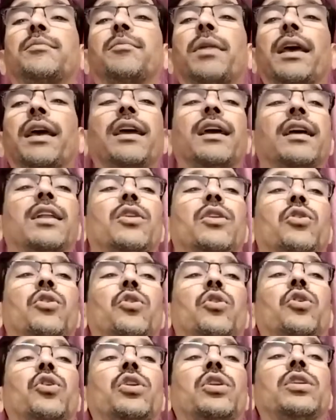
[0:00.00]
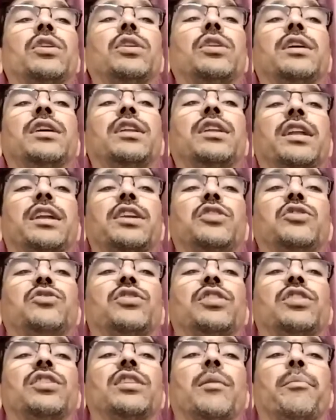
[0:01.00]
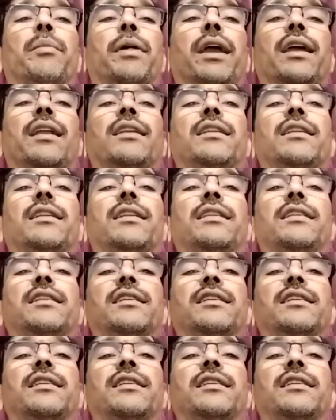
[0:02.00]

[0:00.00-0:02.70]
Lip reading: play a role in reducing the pain.